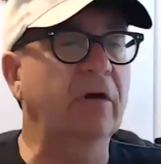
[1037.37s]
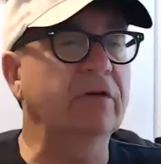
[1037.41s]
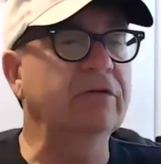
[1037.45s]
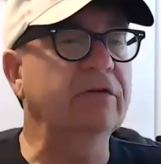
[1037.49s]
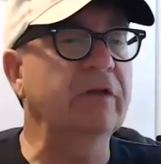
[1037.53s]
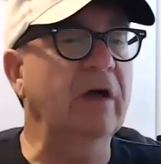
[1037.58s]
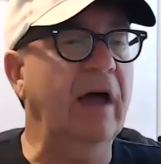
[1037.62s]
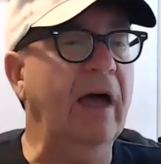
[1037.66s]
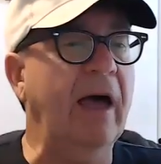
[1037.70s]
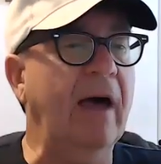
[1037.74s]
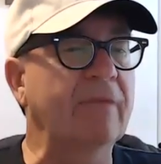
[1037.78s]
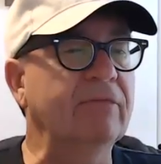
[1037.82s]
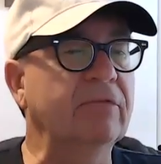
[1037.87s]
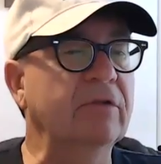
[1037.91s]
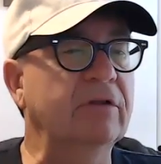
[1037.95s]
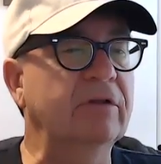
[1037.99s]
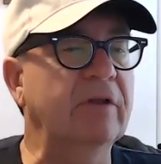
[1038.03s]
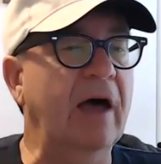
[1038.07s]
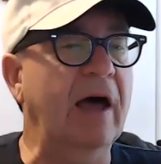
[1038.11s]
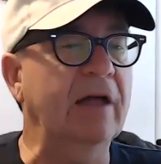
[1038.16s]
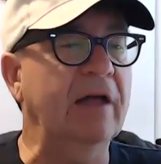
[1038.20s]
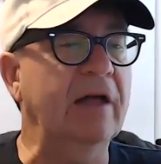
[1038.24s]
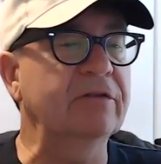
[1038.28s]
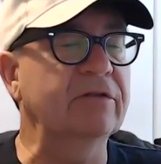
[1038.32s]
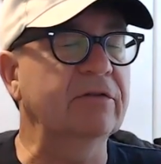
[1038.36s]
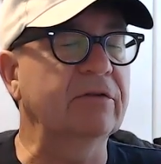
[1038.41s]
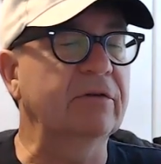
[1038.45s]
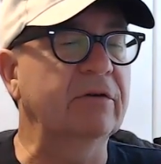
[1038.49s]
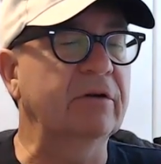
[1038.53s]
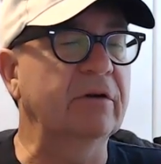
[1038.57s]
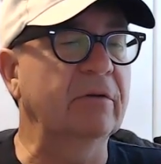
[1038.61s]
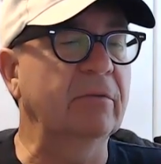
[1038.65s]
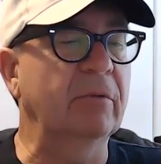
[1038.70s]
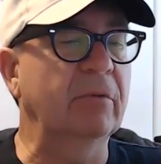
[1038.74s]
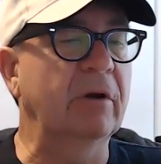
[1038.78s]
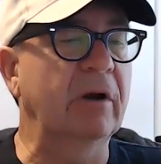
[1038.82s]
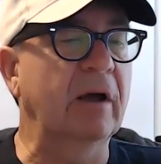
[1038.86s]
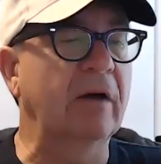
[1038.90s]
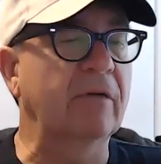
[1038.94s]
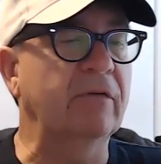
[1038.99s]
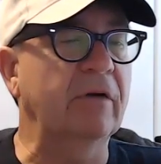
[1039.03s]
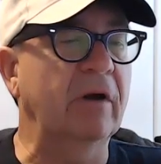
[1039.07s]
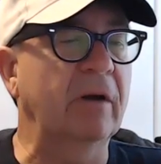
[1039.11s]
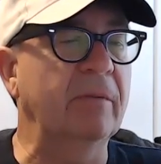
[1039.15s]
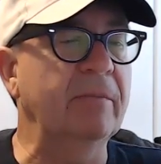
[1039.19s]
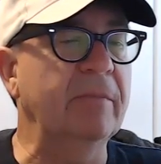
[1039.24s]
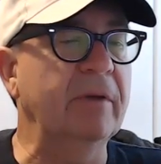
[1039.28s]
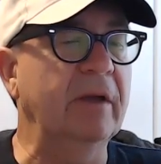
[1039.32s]
not having the dots on it or
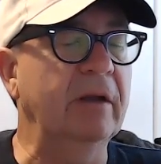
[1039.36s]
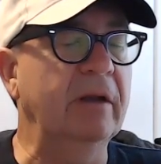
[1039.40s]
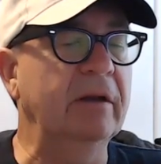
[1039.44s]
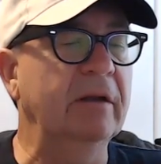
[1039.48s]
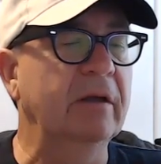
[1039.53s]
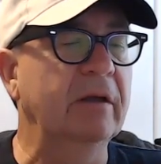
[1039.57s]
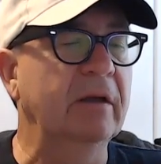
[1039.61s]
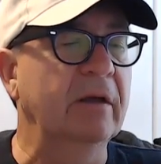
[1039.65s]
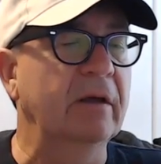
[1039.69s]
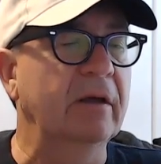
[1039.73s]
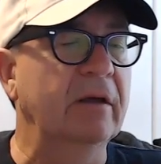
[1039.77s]
whatever, I mean,